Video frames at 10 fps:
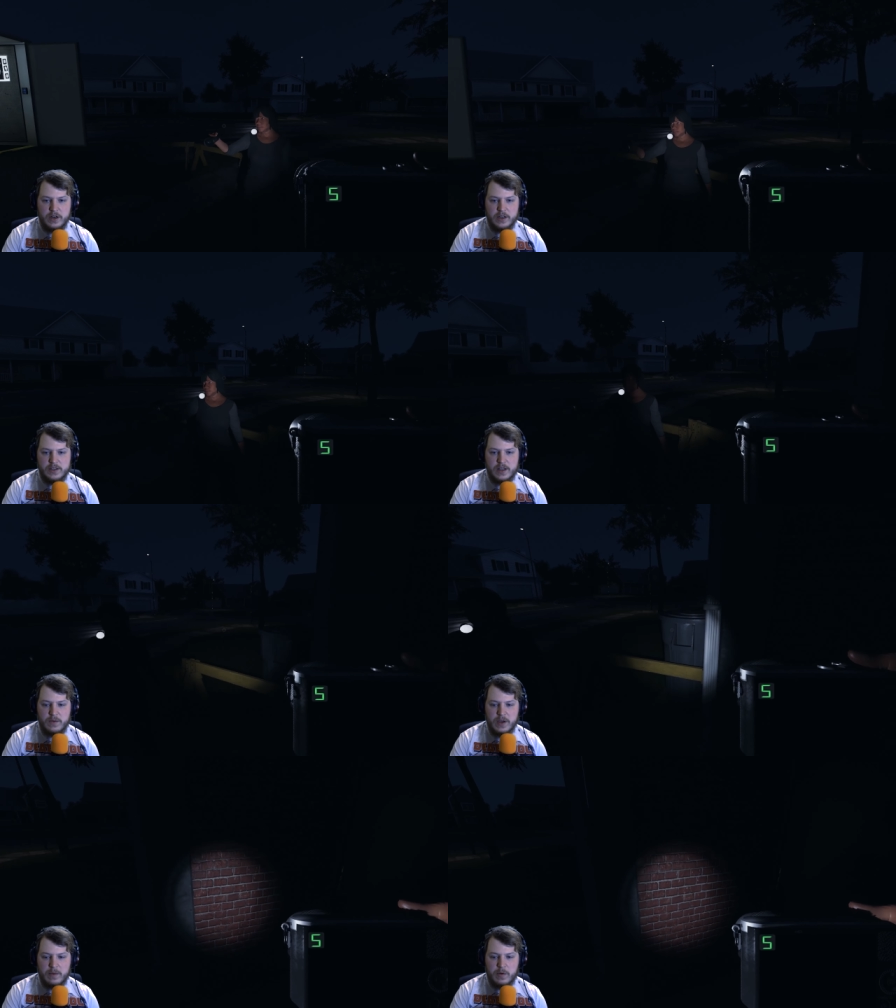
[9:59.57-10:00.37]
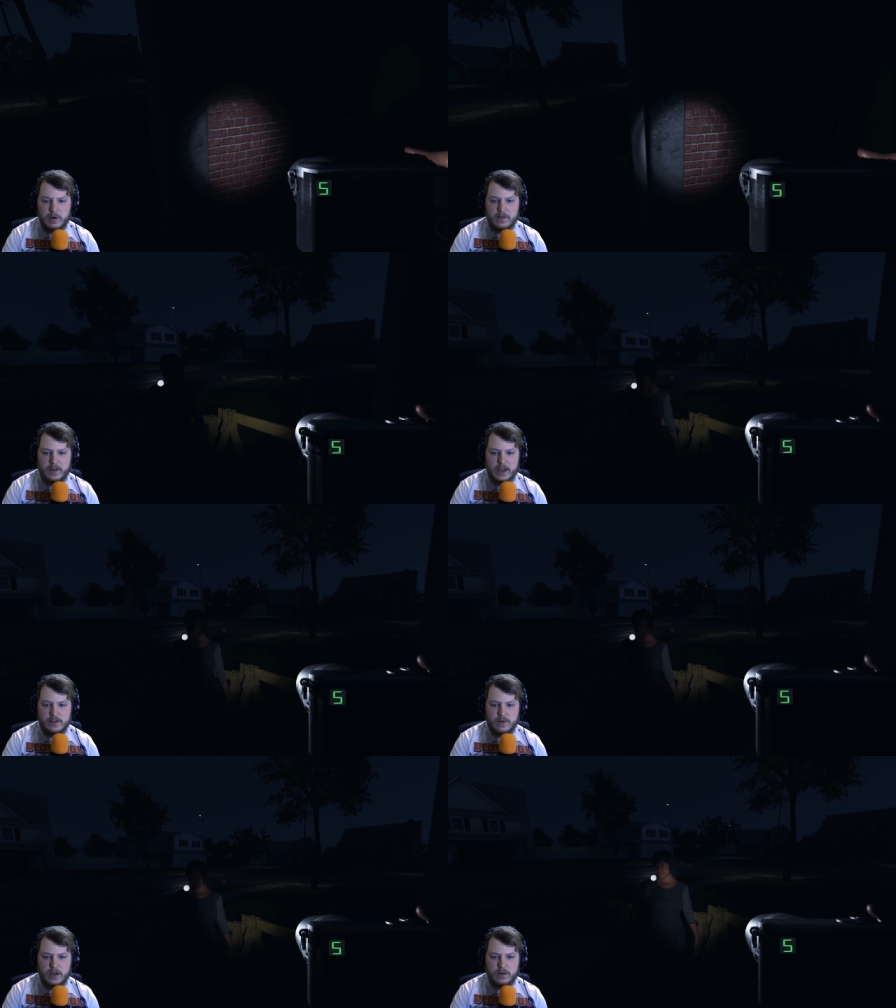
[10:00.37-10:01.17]
because I think we get more money for that as
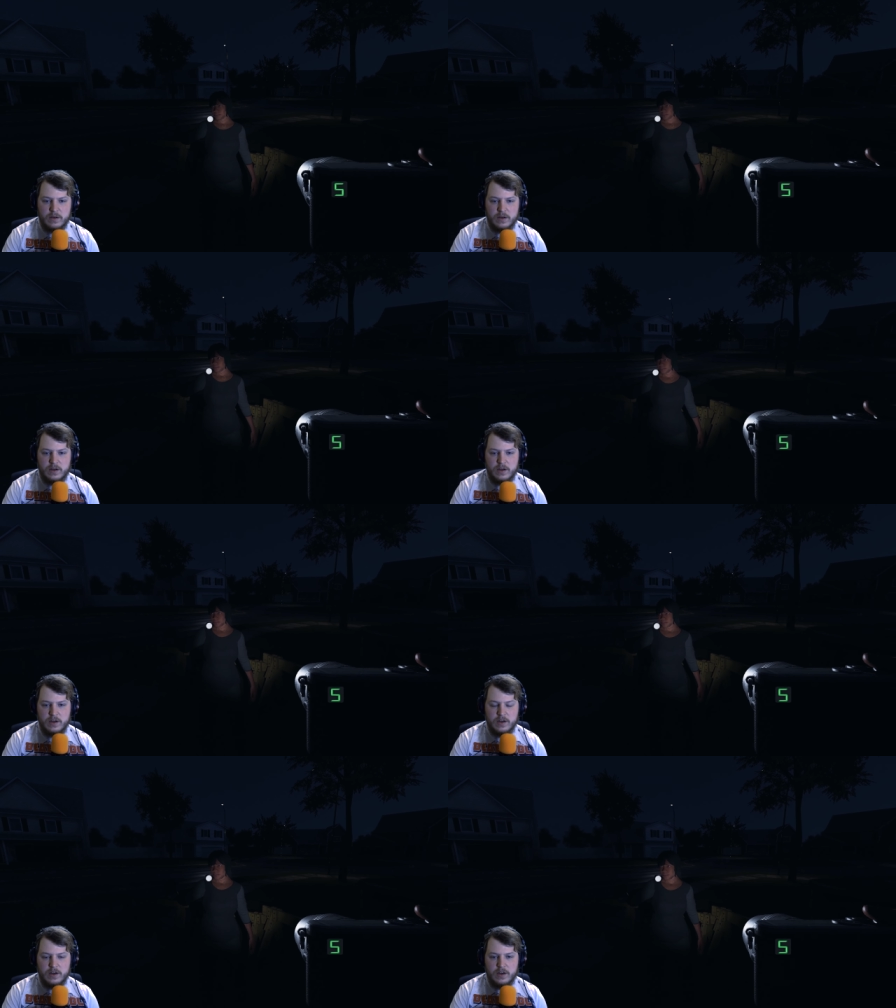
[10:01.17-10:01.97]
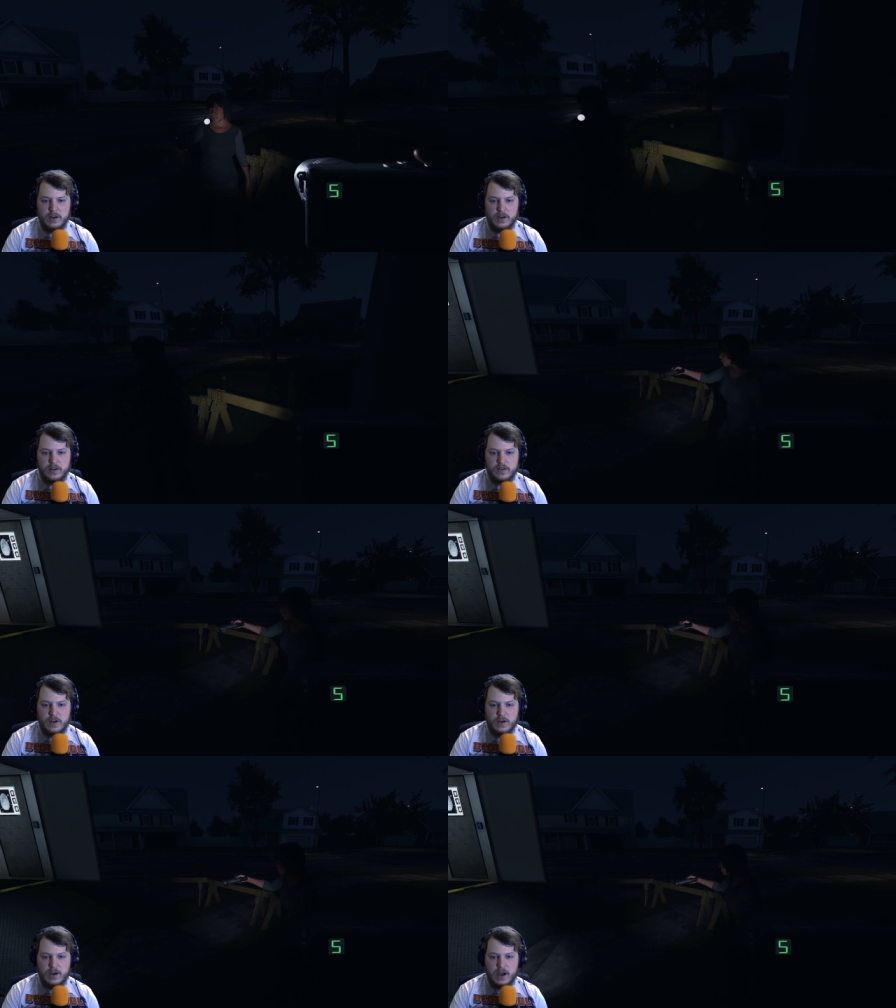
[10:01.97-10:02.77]
well.
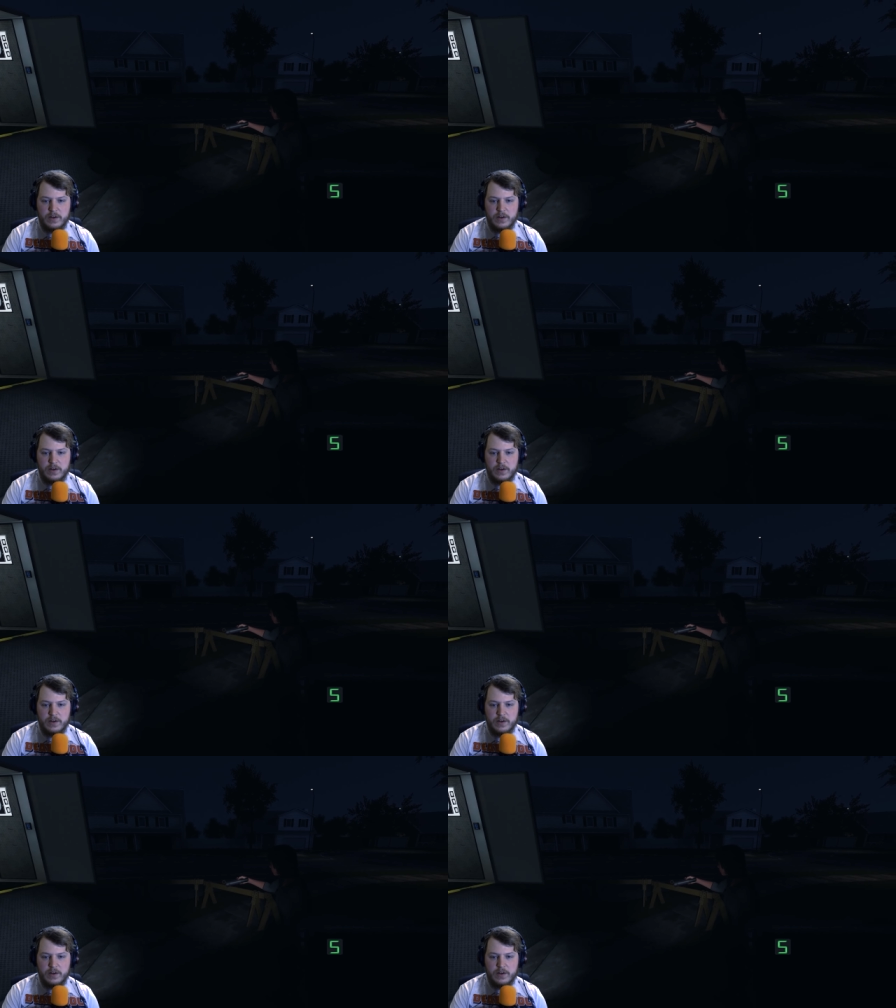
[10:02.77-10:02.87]
So I'll